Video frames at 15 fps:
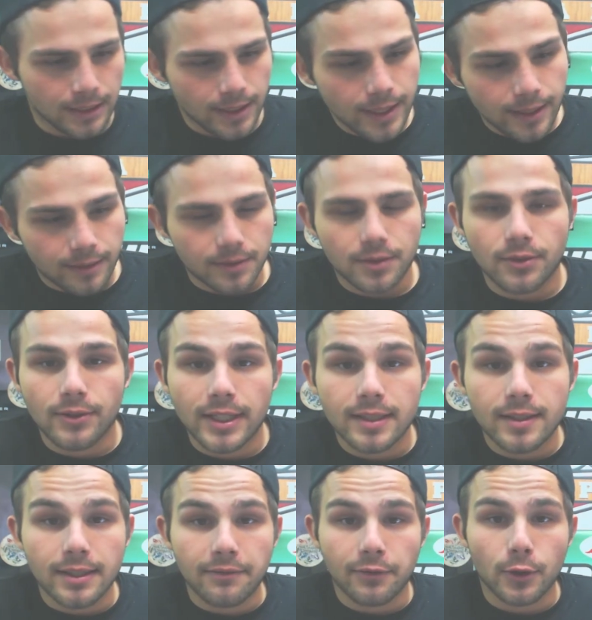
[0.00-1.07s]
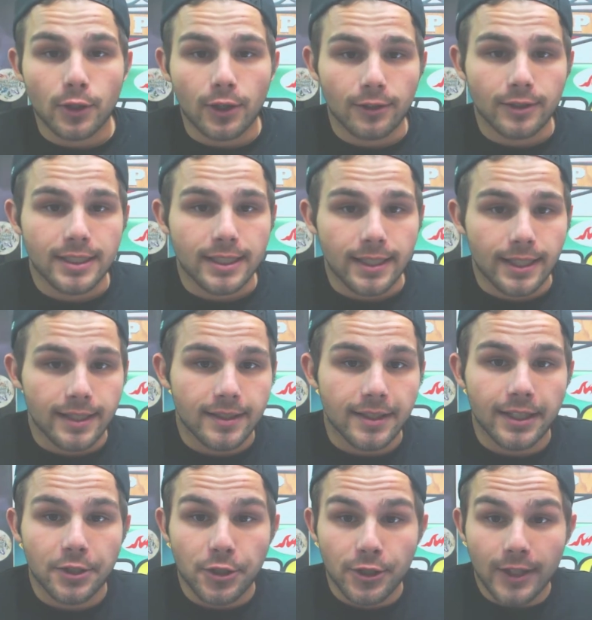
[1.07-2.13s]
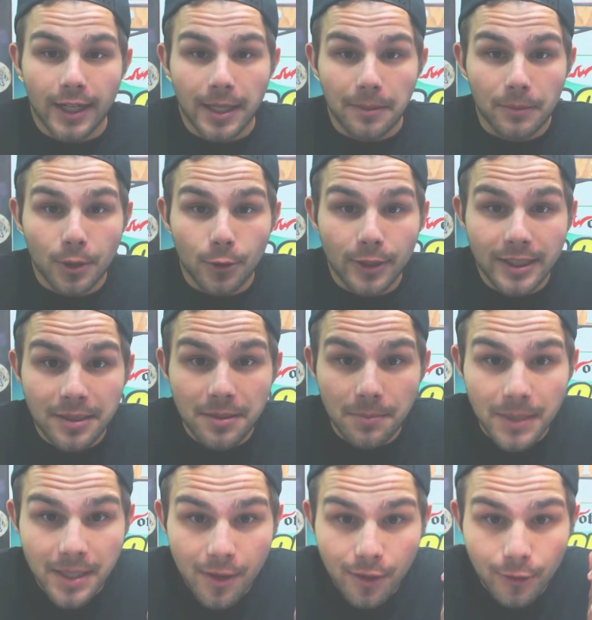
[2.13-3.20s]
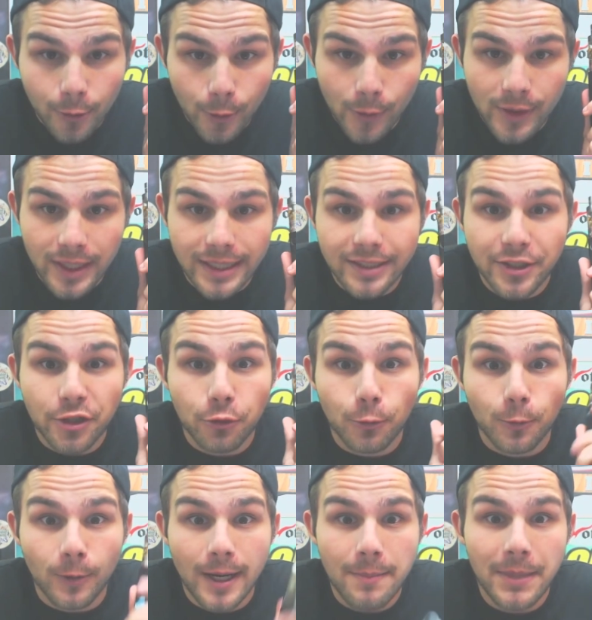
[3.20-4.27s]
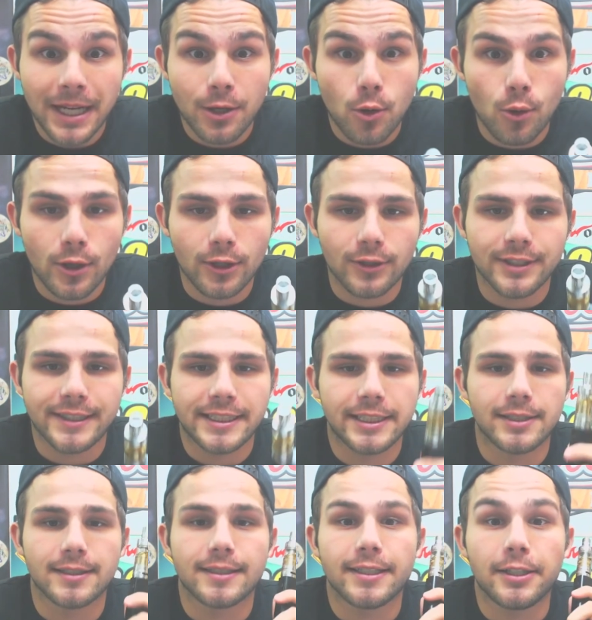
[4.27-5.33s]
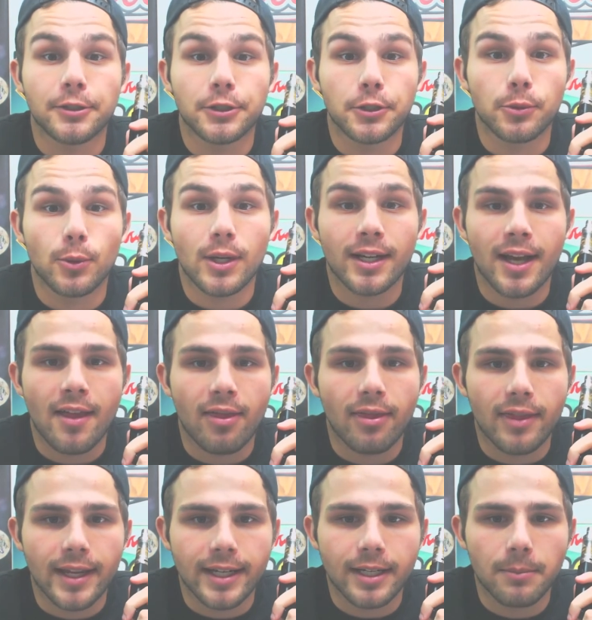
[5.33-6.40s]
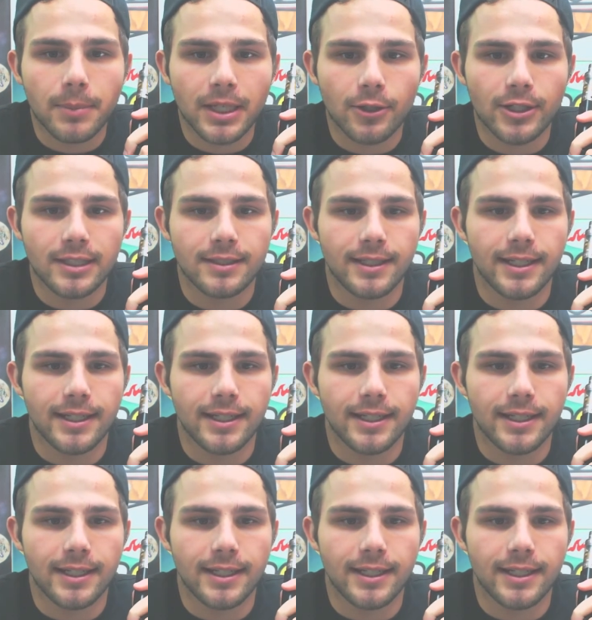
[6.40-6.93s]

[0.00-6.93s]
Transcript: Yeah, so that's it for the RTA section. I'm going to be throwing the ceramic coil in here and telling you what I think about it